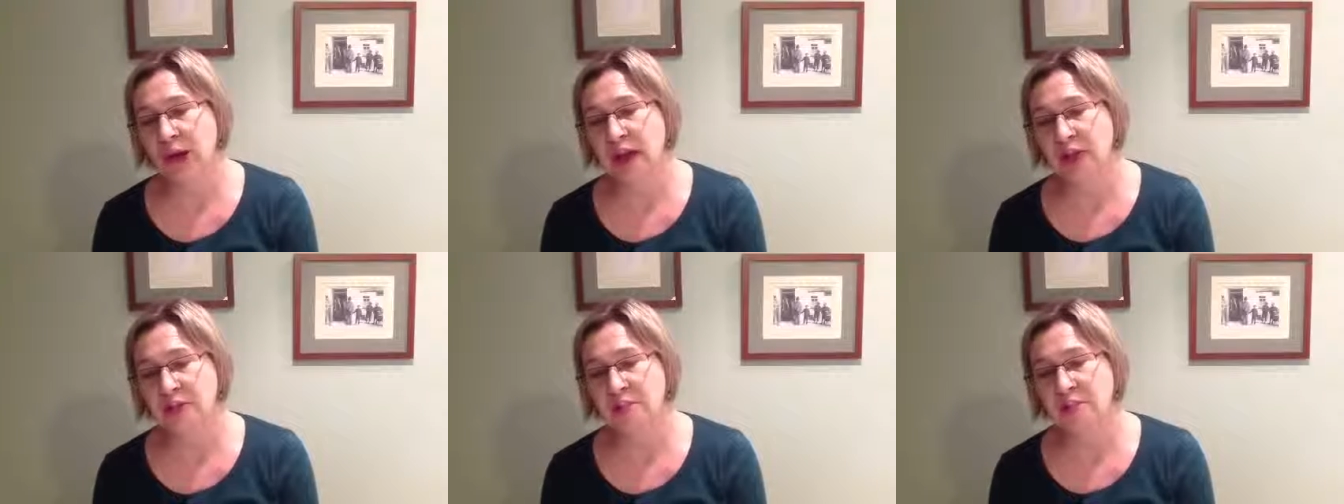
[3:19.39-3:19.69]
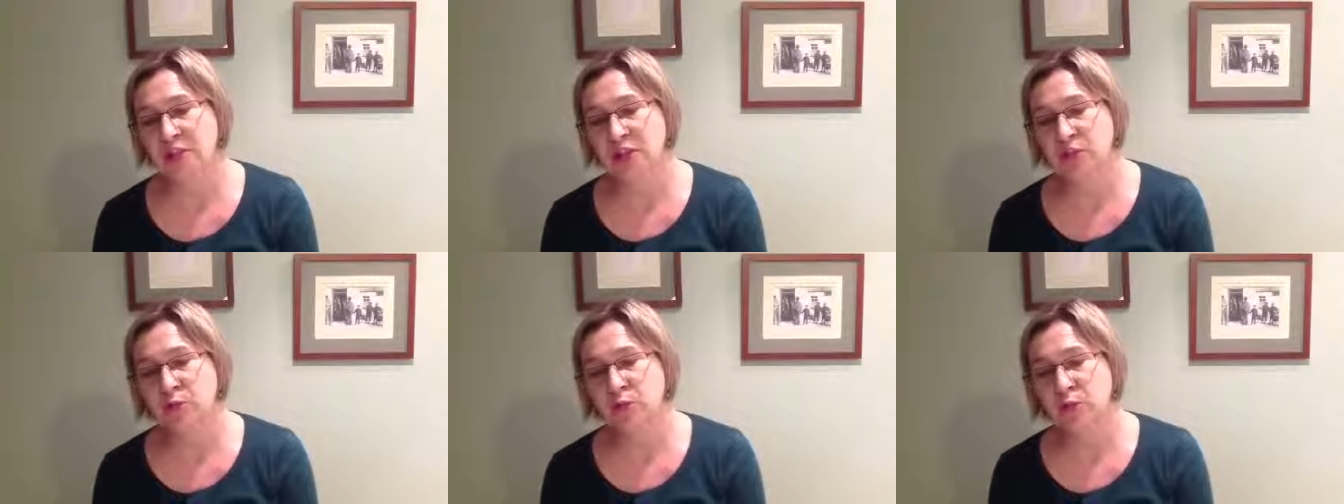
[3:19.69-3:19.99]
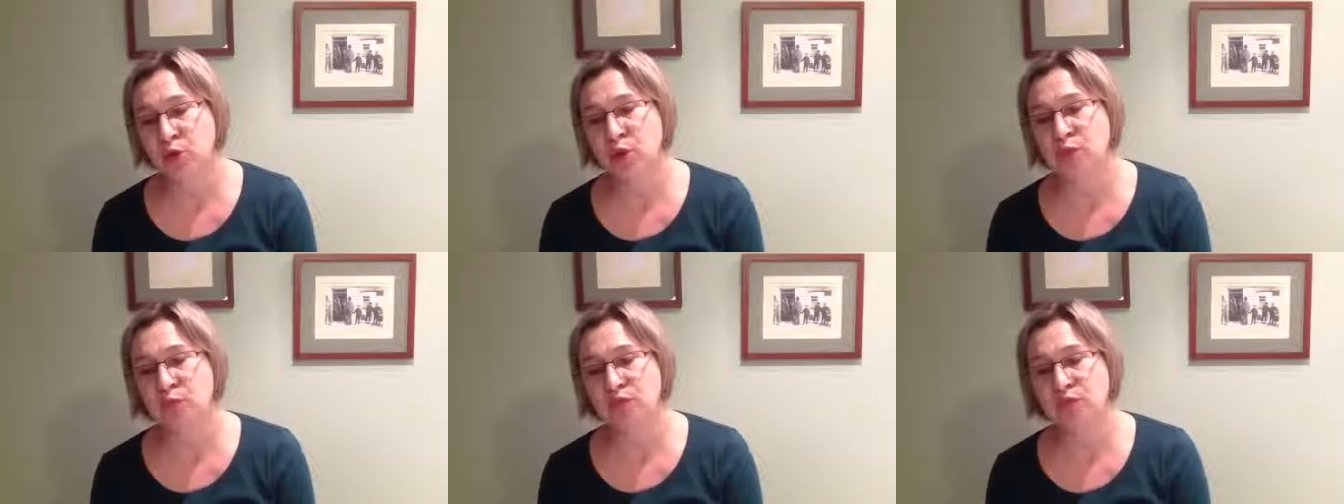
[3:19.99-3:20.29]
has a much
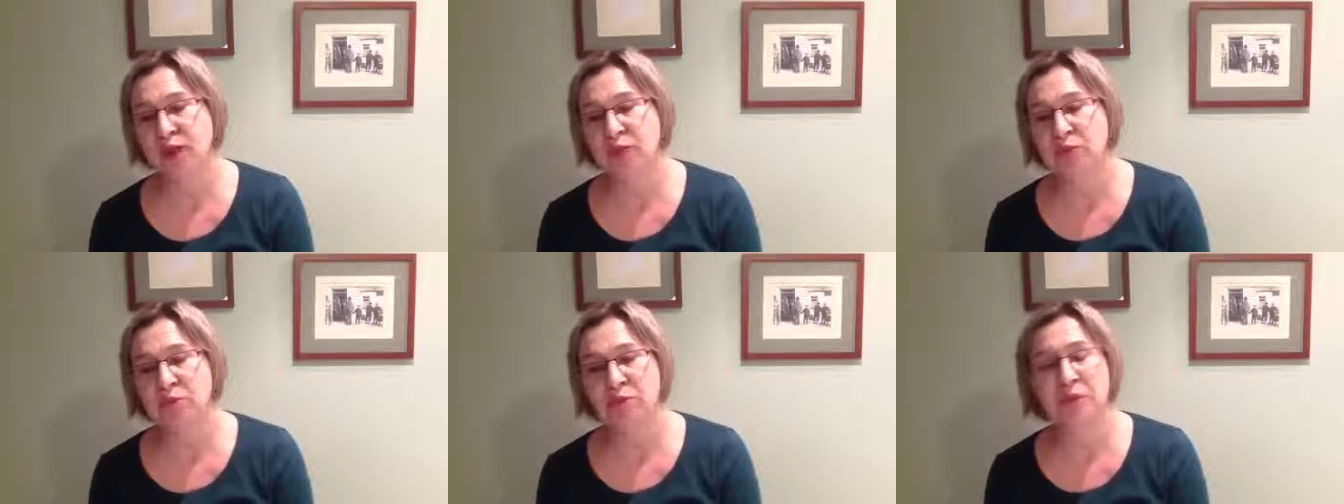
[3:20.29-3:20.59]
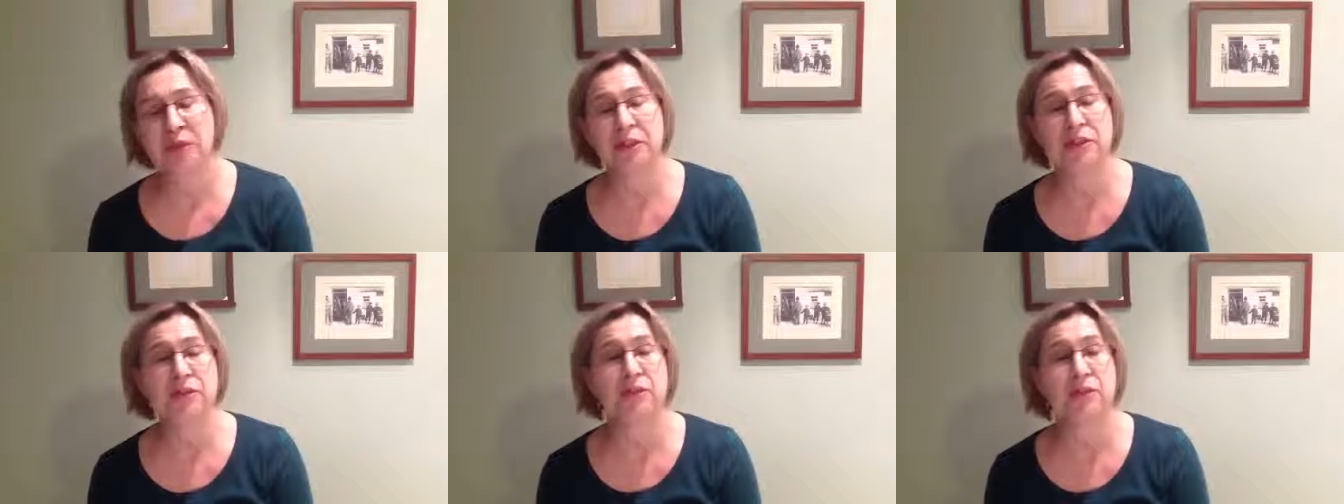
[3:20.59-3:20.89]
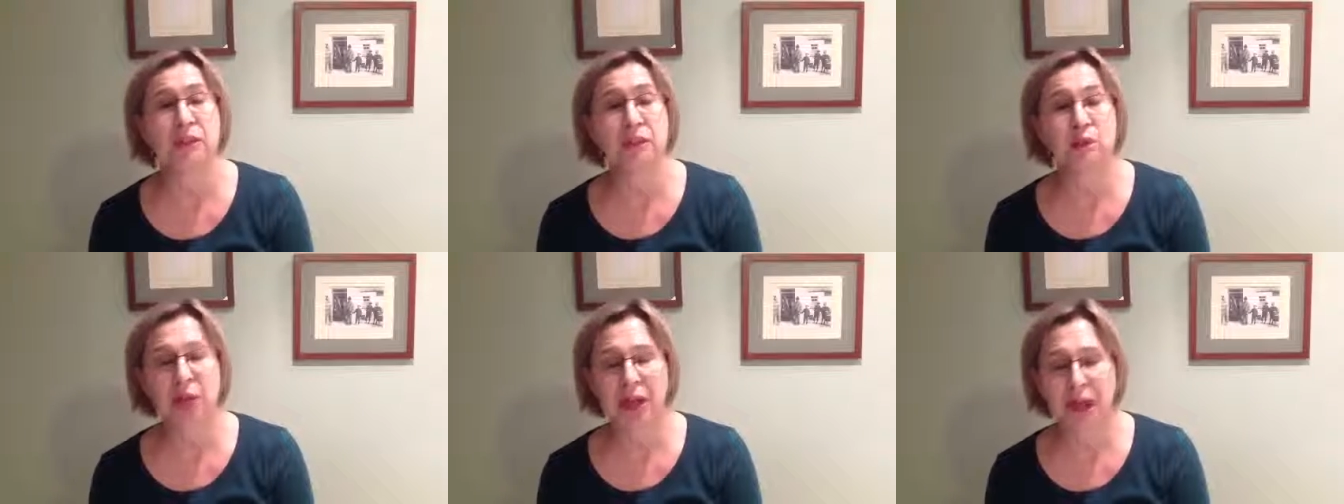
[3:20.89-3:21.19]
broader frame than
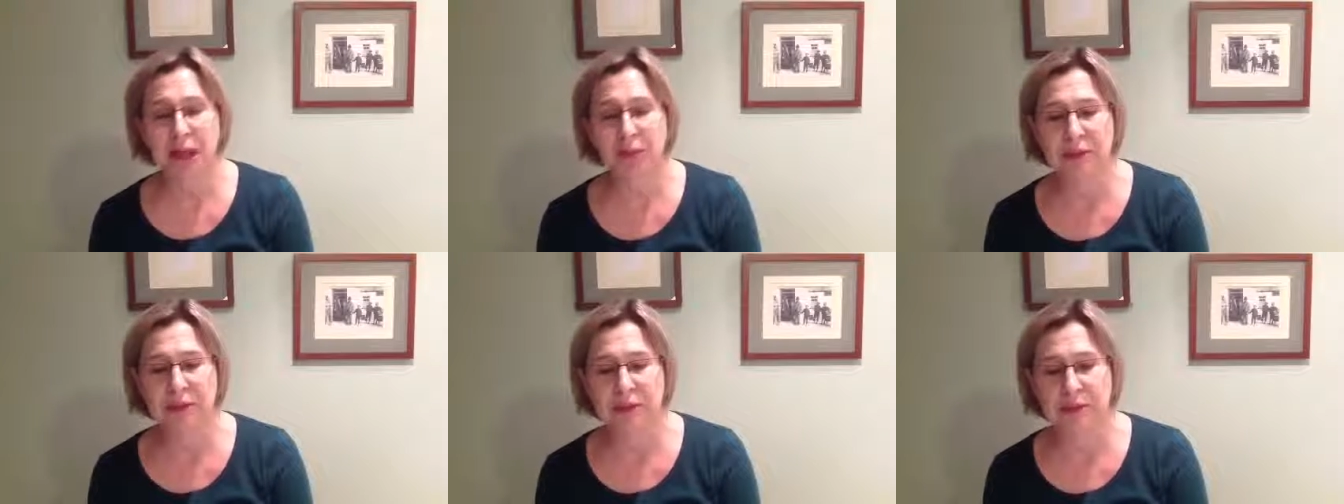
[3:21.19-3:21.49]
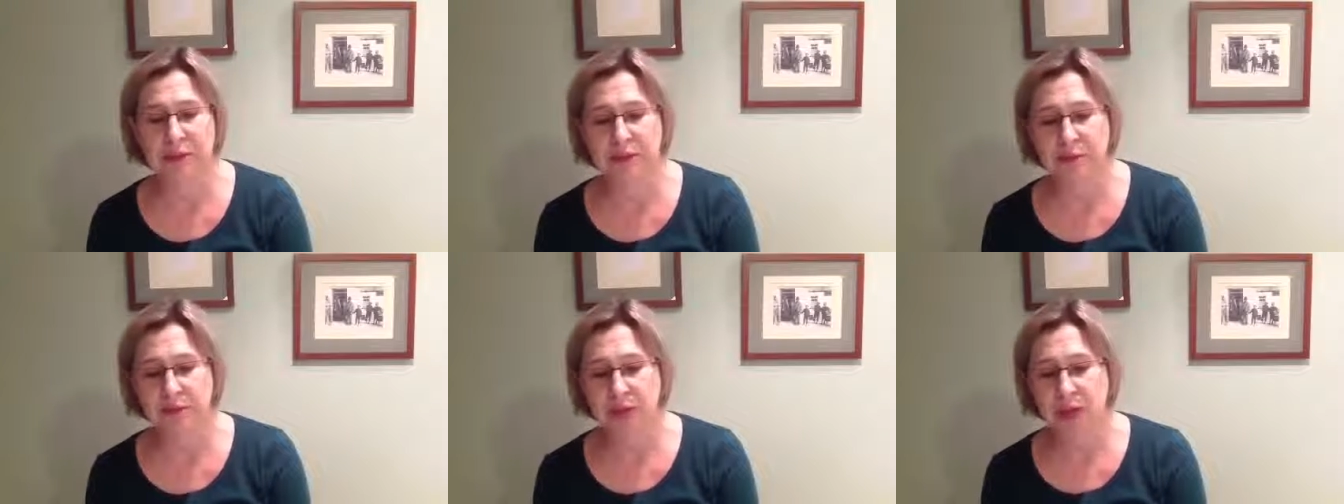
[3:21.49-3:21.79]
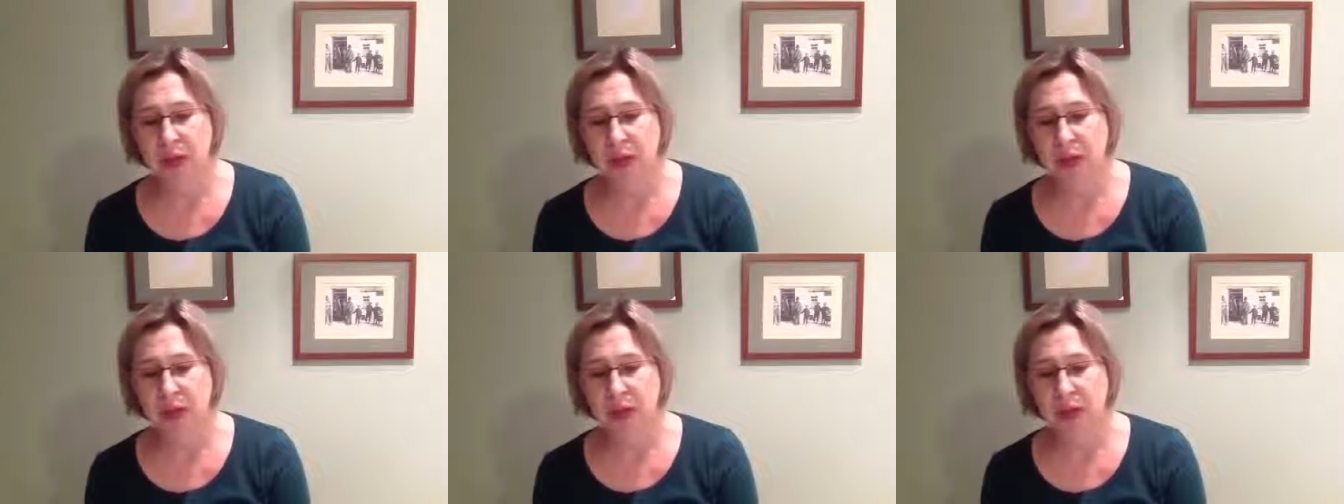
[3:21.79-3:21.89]
individual habits.